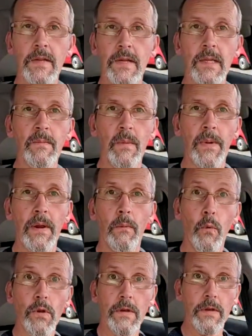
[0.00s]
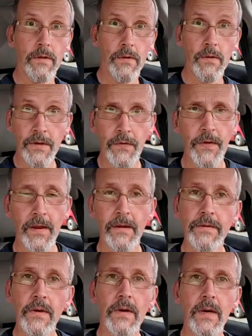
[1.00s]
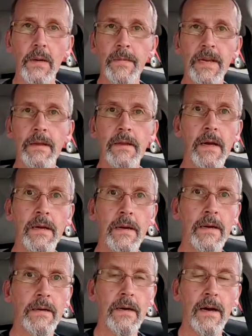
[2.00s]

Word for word: Tell them about what good things are coming uh,